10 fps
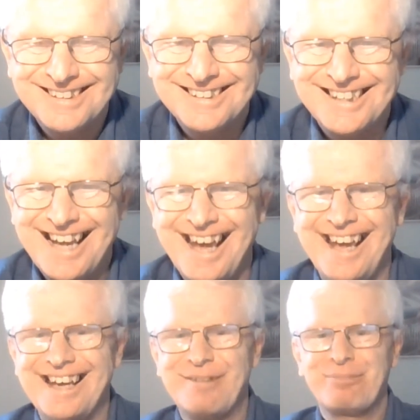Hey,
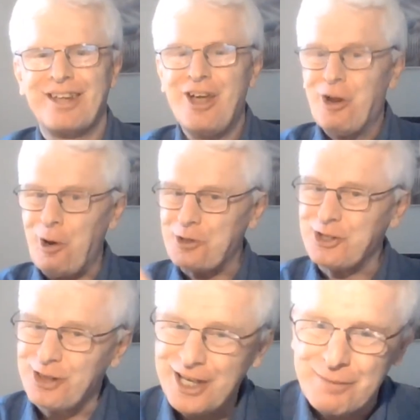lots to
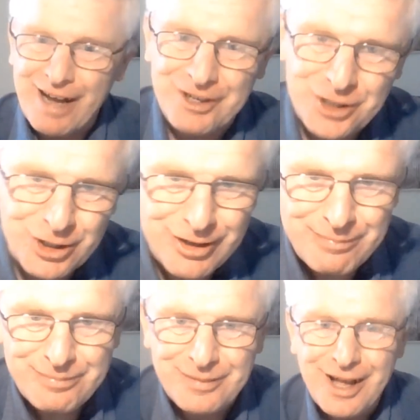think about, children.
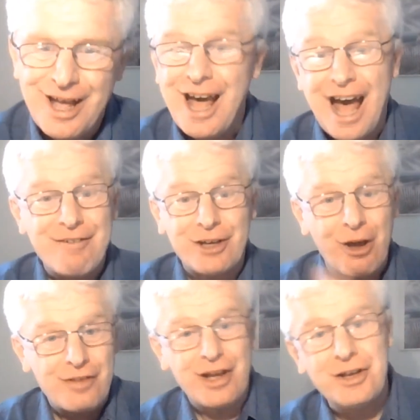Have a go
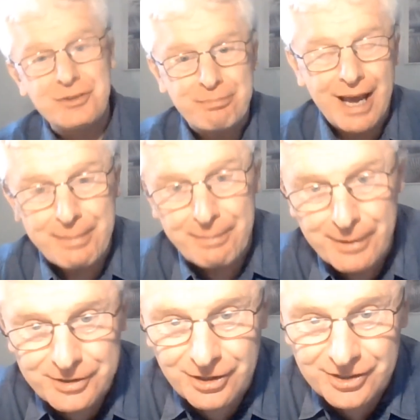at those paper
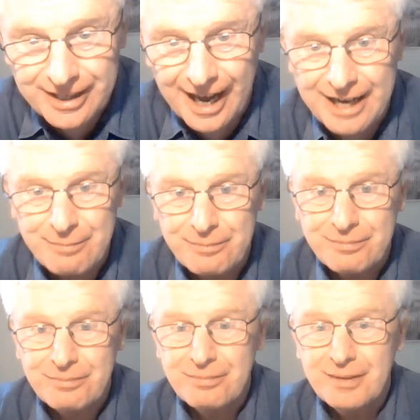puzzles again.
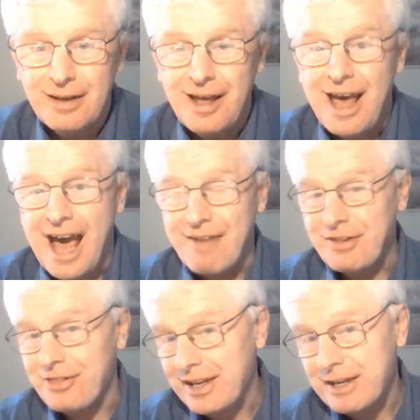Have a
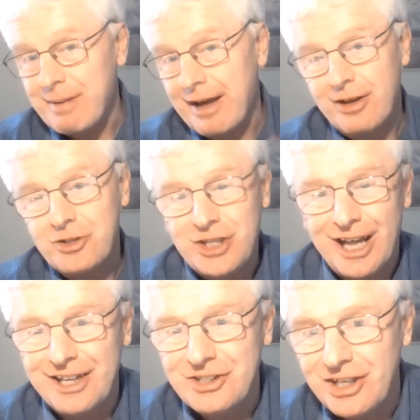think about those
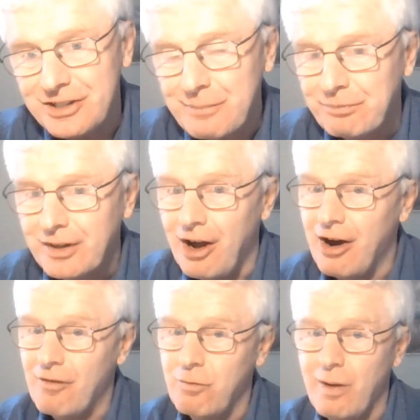challenges
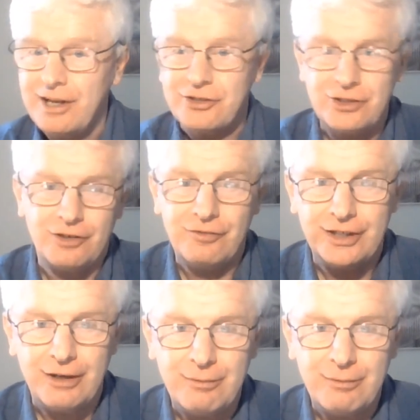of when it's tough for you.